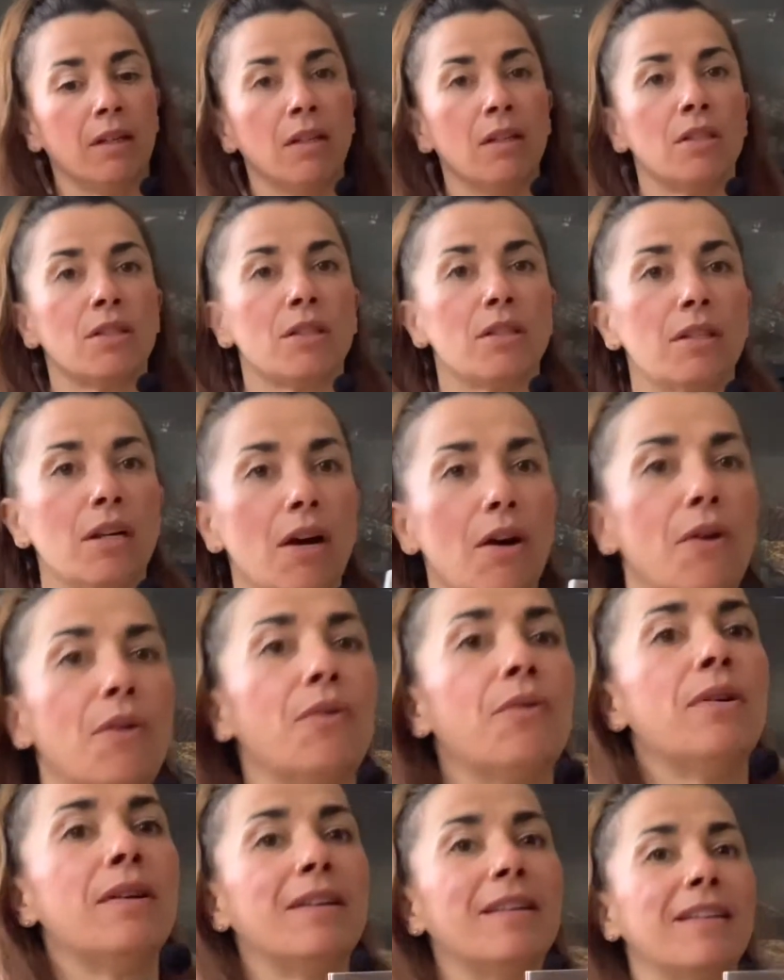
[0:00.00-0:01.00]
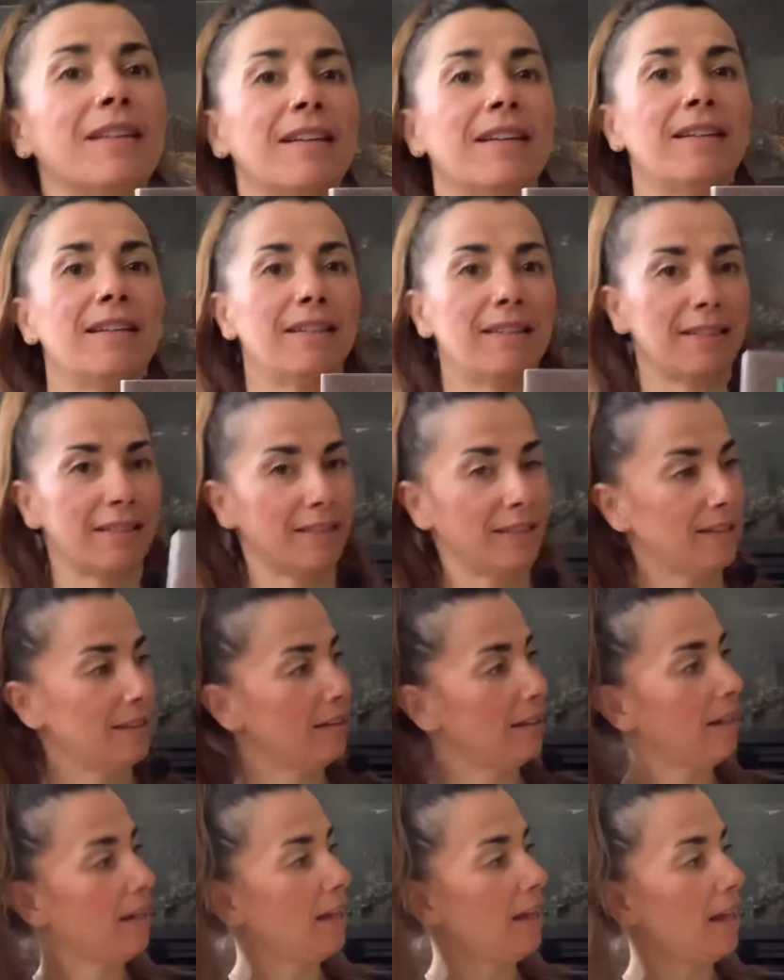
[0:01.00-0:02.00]
So,
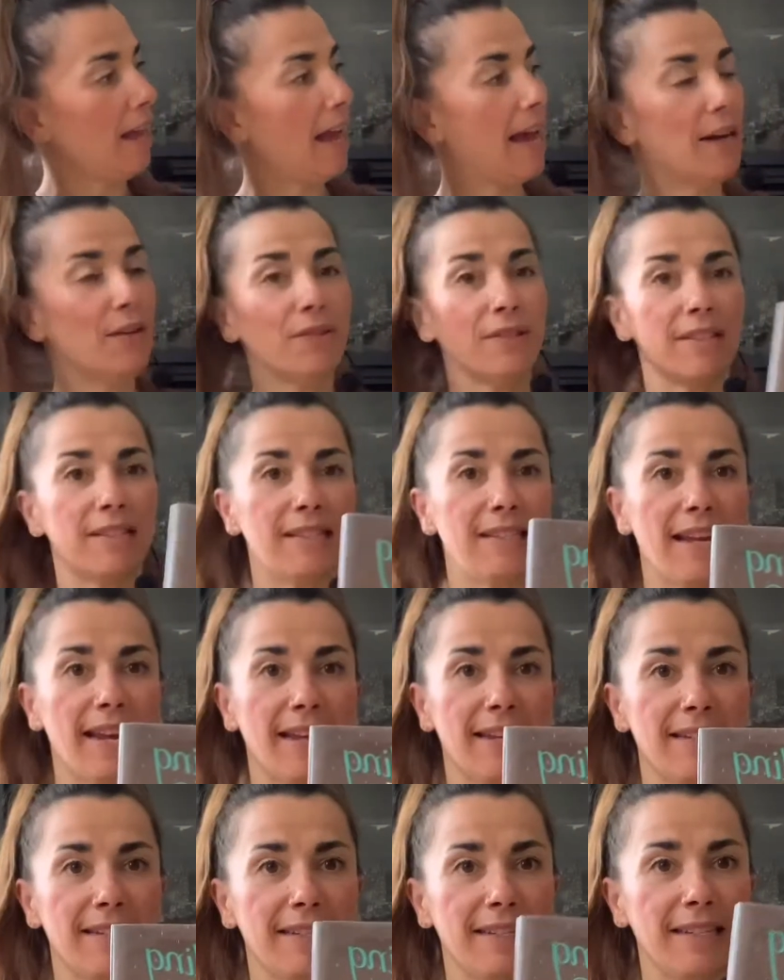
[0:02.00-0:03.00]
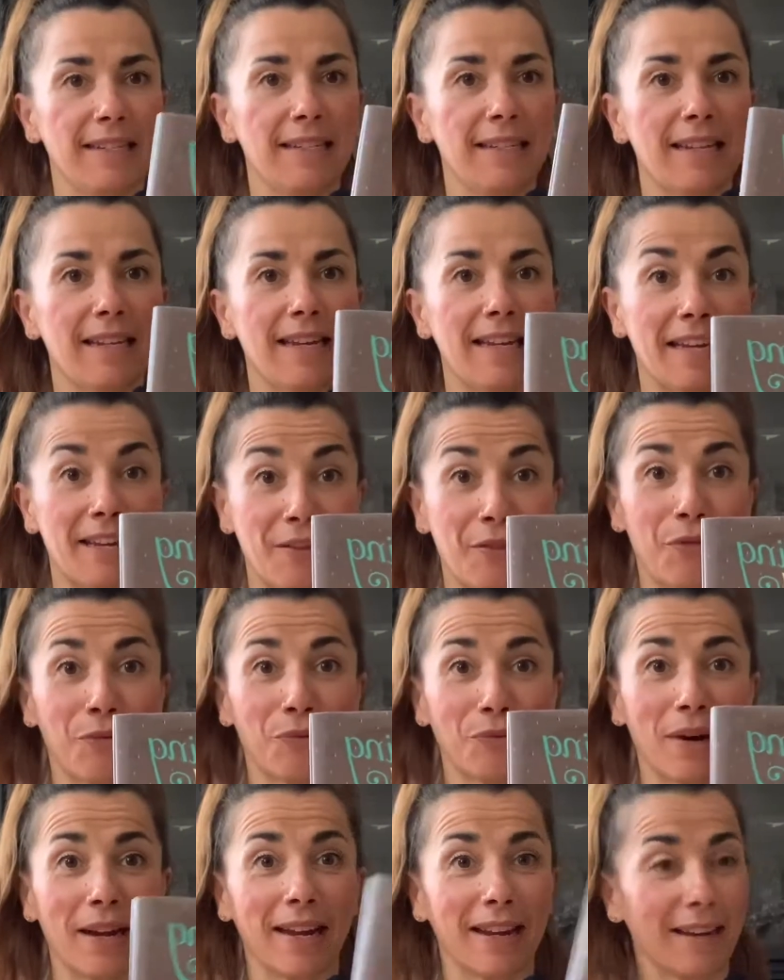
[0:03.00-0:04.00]
Outstanding in the
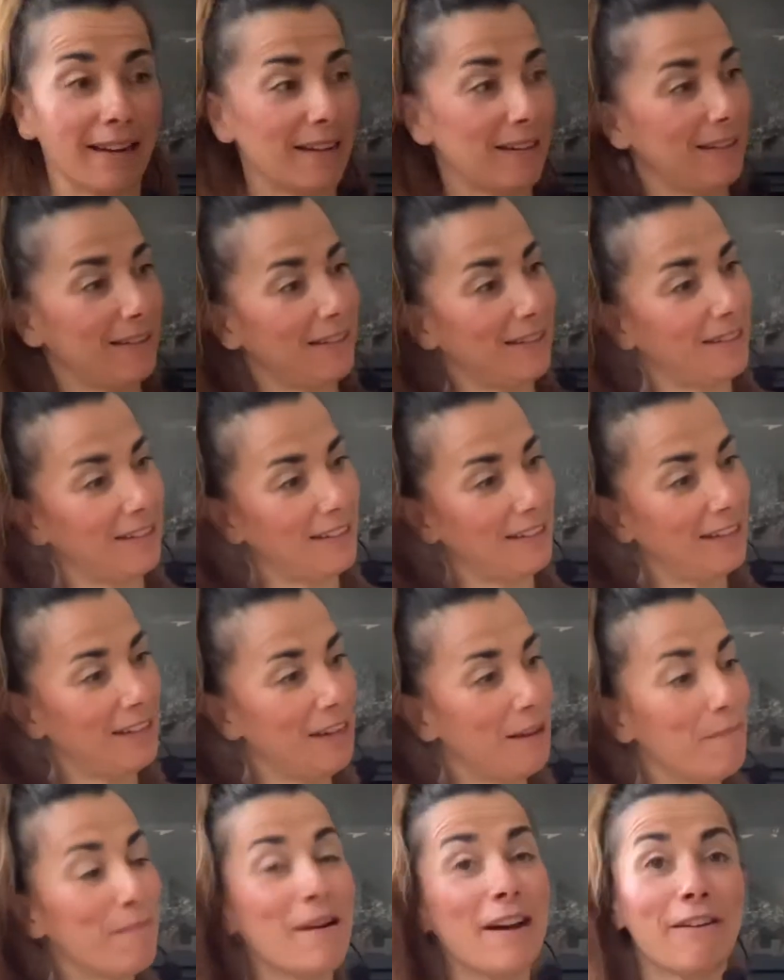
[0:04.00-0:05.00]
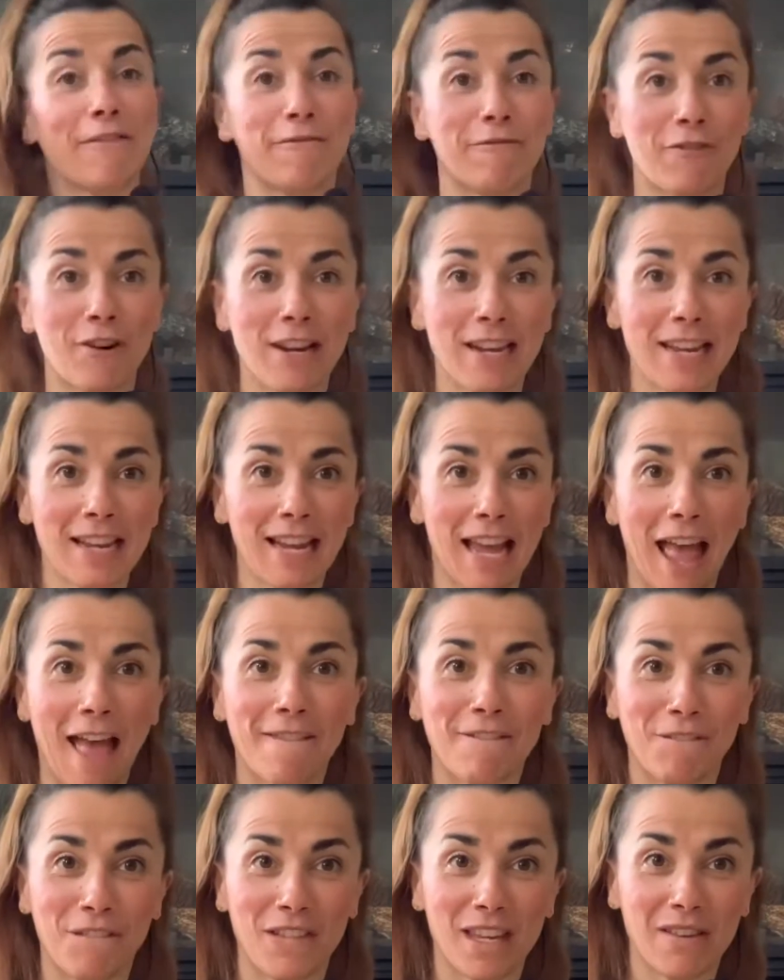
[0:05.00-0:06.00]
Rain by Frank
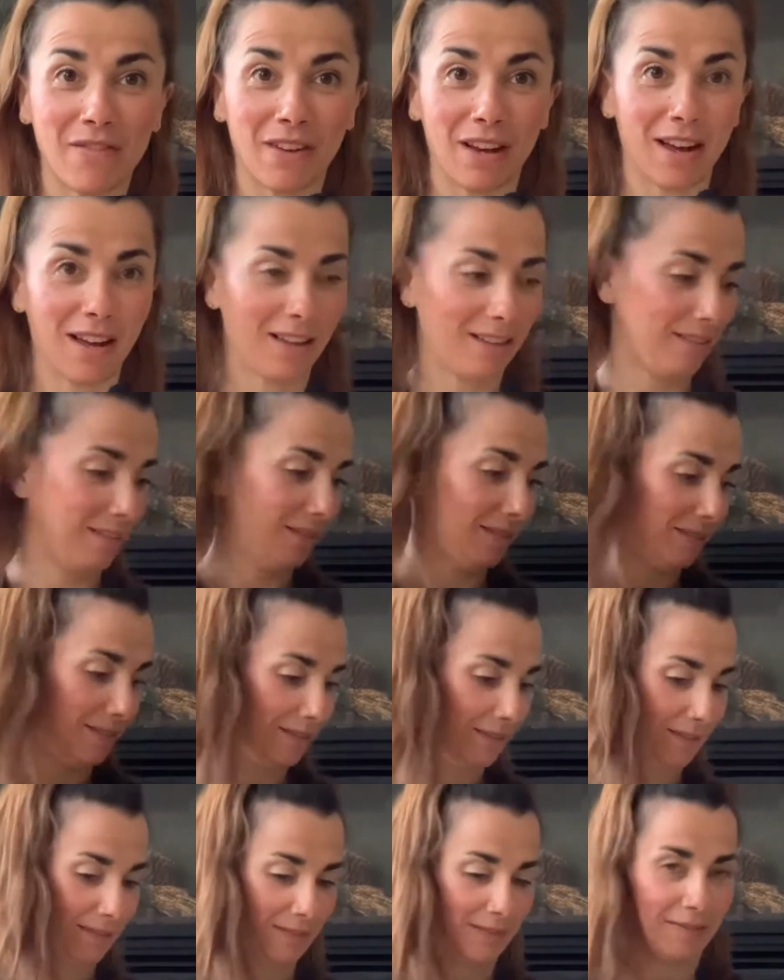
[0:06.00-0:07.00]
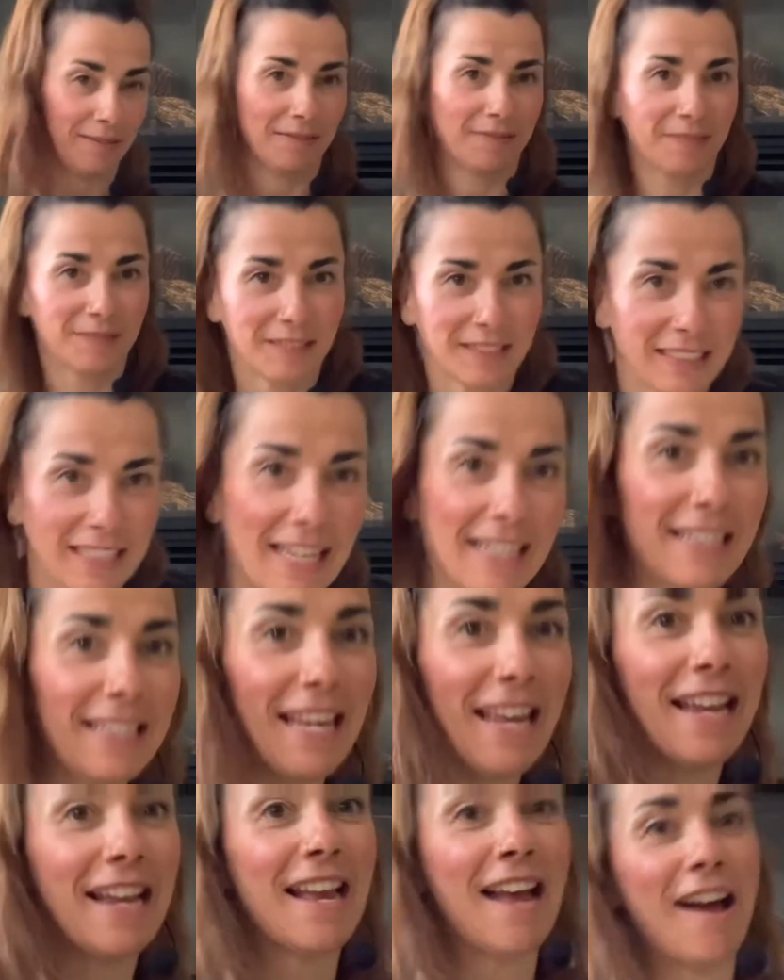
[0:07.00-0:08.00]
Viva. Let's
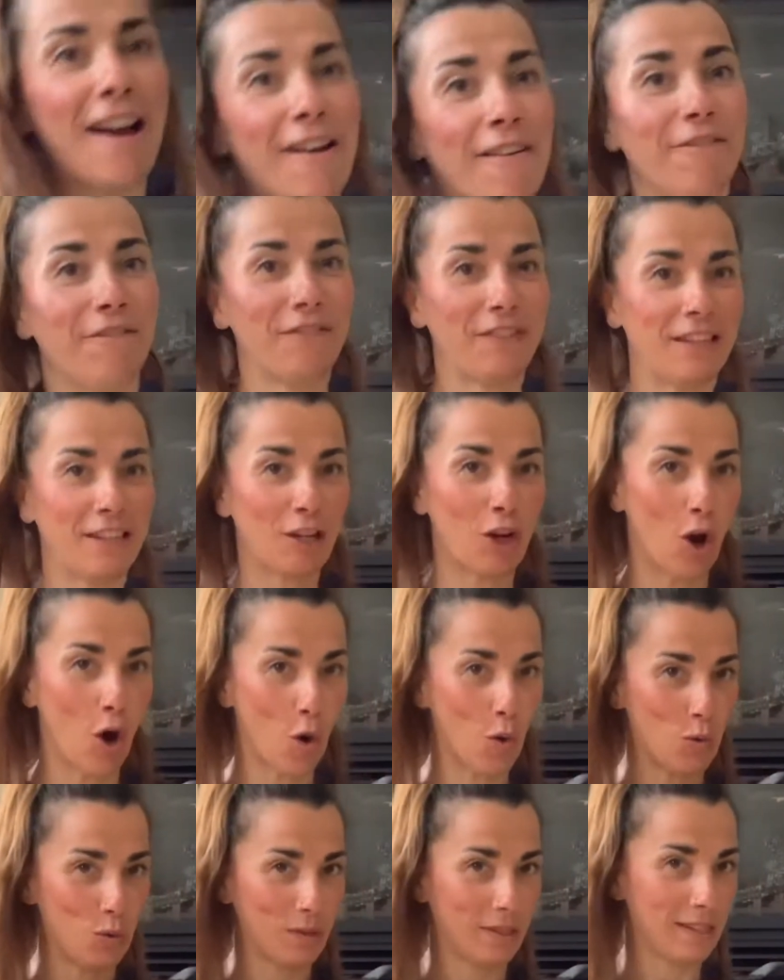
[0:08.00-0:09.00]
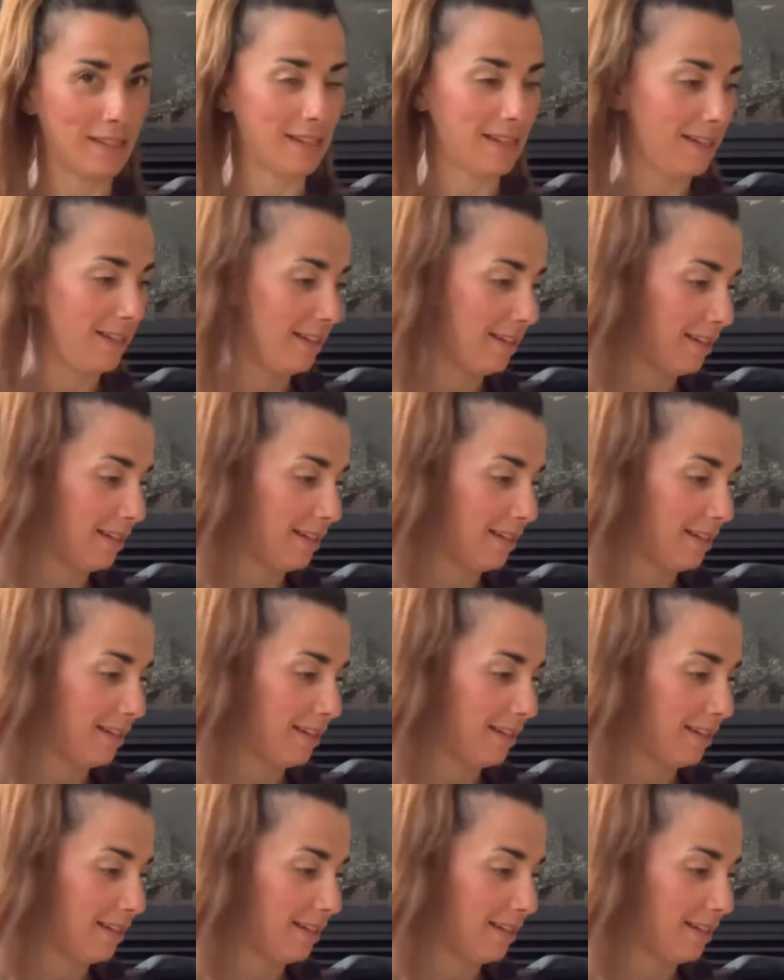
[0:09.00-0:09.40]
get comfy and cozy.